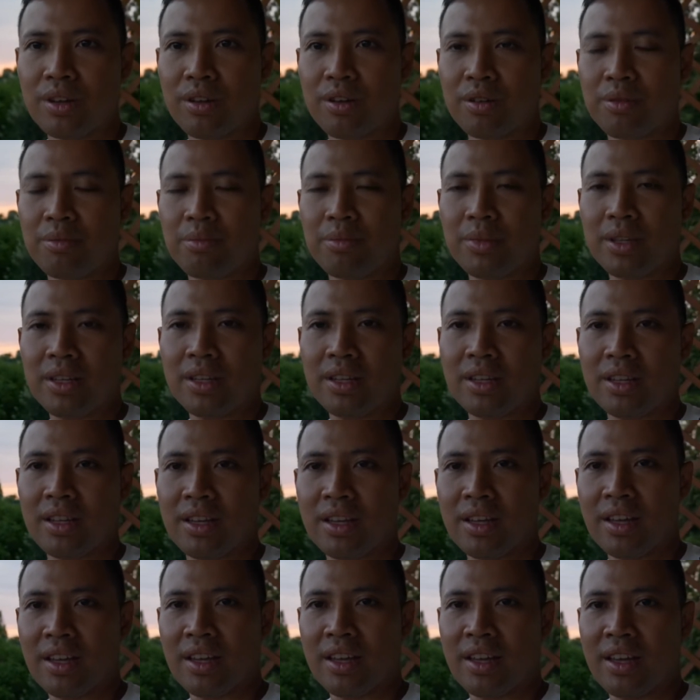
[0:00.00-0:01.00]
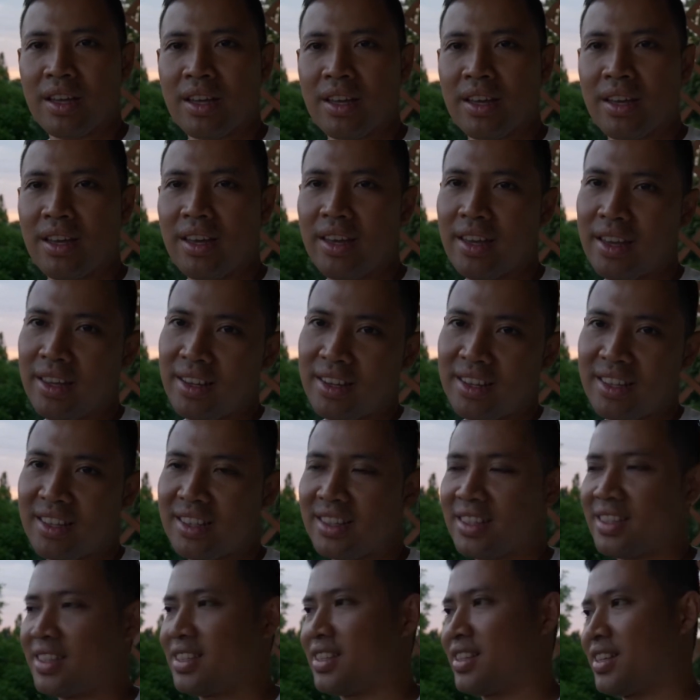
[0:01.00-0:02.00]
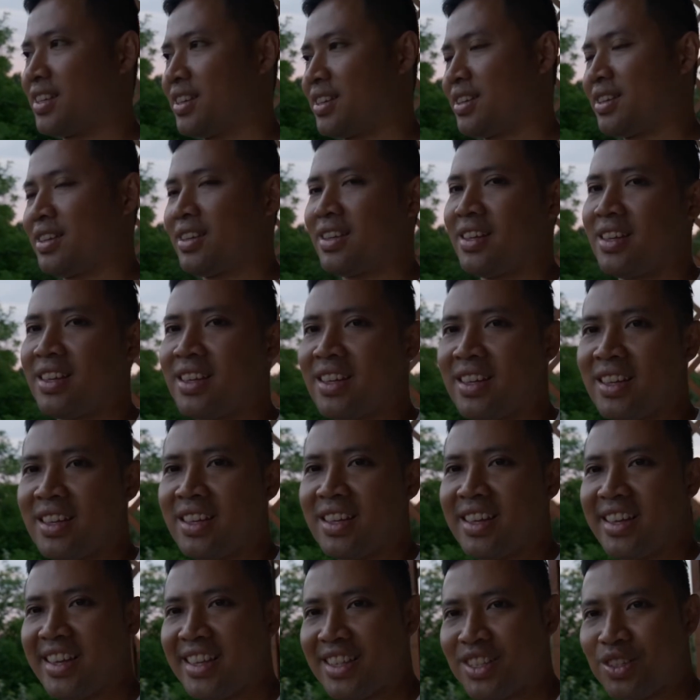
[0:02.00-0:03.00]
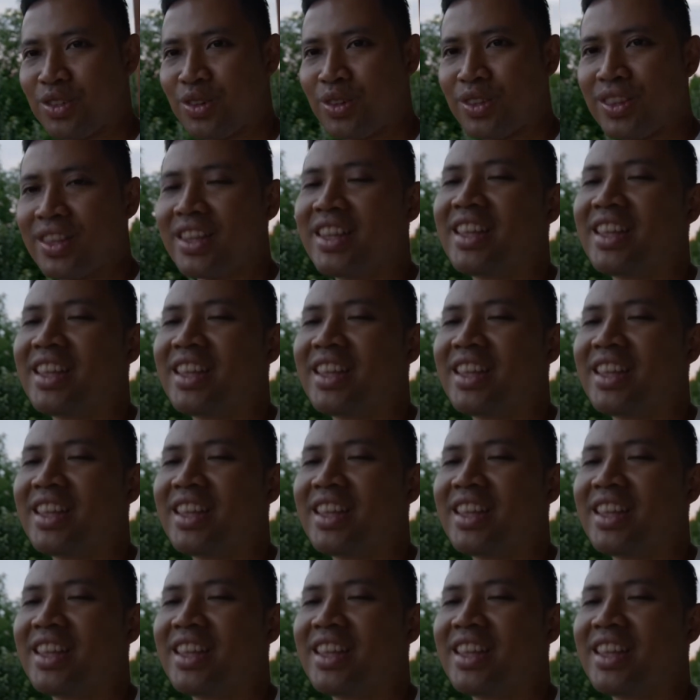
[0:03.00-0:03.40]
on me, and it's good.